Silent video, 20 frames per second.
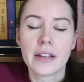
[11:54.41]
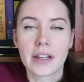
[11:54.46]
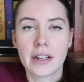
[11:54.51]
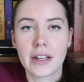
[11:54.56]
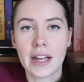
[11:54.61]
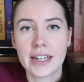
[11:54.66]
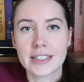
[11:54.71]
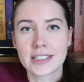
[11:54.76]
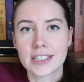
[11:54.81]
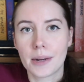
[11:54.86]
The
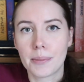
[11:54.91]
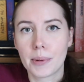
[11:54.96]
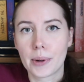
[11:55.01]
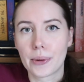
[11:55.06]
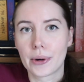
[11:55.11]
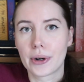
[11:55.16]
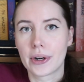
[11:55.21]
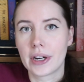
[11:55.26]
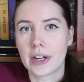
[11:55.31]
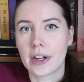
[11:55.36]
last
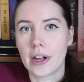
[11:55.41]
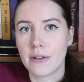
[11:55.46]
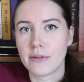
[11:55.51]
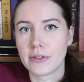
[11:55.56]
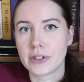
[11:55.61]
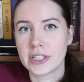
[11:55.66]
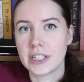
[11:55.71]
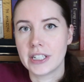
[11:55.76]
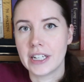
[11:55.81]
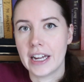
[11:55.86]
topic we're going to
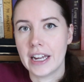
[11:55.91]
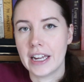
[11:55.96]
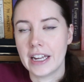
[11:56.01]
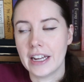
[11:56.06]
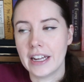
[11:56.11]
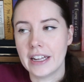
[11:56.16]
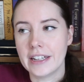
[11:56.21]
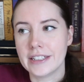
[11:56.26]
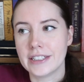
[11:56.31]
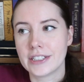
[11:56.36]
cover today
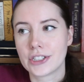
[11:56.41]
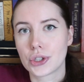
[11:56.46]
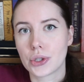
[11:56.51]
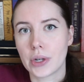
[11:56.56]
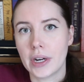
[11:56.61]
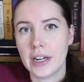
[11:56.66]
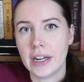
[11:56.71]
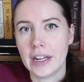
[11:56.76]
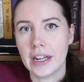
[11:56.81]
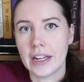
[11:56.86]
is
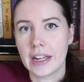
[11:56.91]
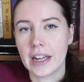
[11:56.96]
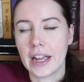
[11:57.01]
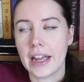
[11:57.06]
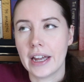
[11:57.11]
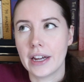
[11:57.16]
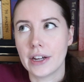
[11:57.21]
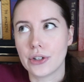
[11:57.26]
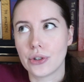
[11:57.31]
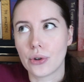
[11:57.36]
training
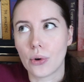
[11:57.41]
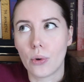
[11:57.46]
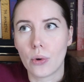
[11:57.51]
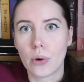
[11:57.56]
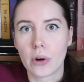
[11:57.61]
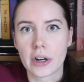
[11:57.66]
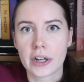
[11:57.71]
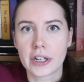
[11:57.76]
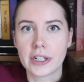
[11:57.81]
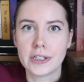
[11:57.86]
and
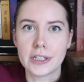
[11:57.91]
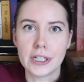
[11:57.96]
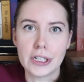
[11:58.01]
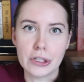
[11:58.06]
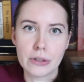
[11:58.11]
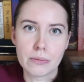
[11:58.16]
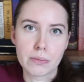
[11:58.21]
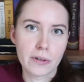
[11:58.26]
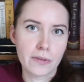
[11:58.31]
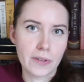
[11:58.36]
or
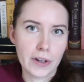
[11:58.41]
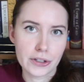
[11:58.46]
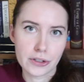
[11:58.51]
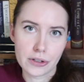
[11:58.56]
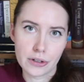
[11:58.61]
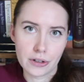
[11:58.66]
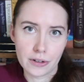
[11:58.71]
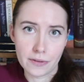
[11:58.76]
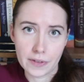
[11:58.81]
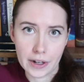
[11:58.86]
continued
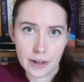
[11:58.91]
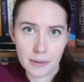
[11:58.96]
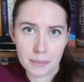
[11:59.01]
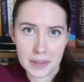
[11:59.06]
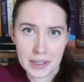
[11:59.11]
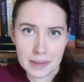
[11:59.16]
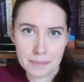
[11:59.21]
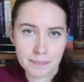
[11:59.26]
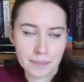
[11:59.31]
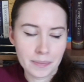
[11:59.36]
professional
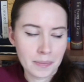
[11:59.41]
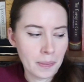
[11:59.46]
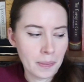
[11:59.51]
development.